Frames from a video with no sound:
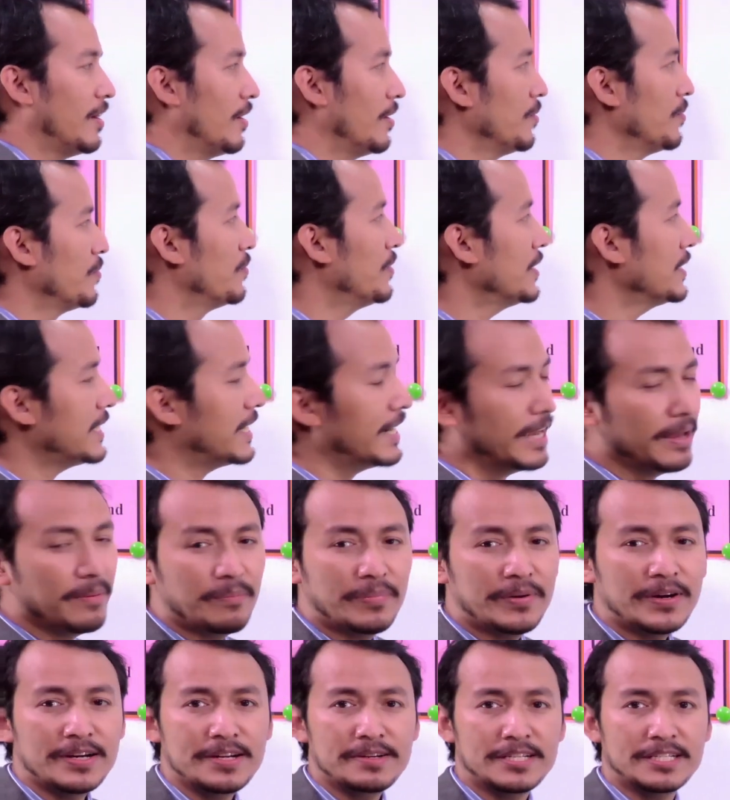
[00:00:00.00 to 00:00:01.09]
What are
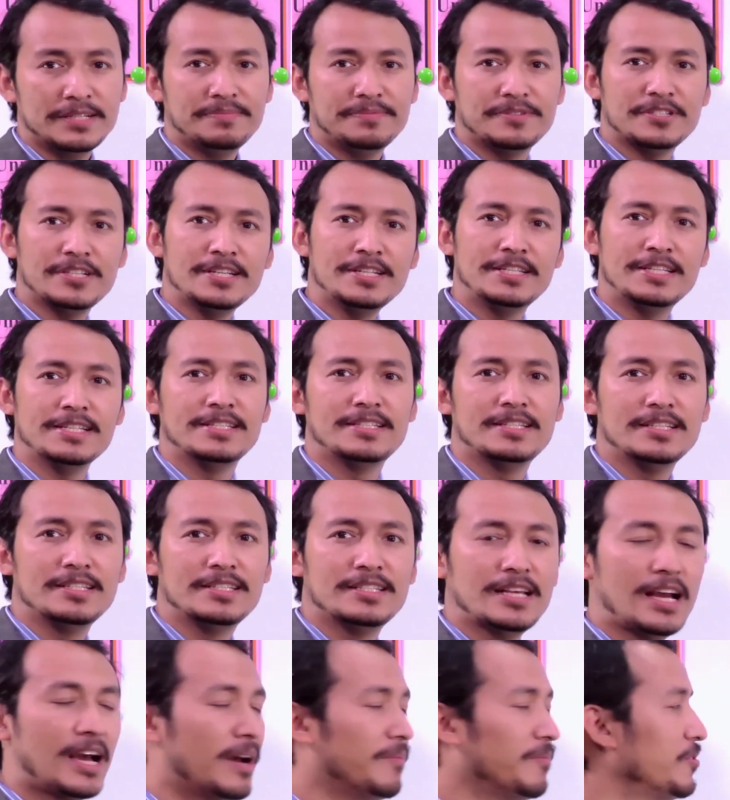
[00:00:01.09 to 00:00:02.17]
imperative sentences?
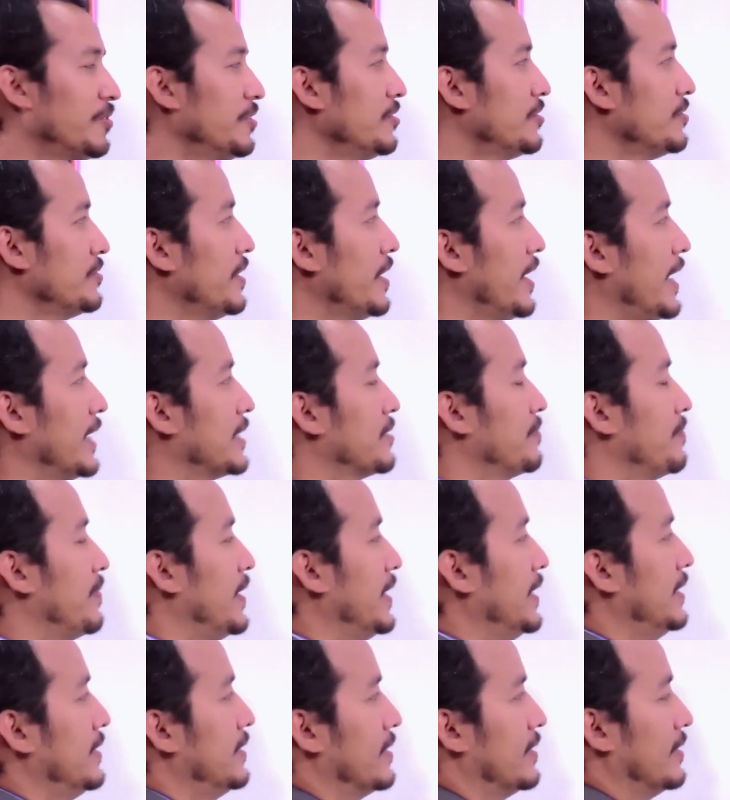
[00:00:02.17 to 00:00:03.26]
I'm going to explain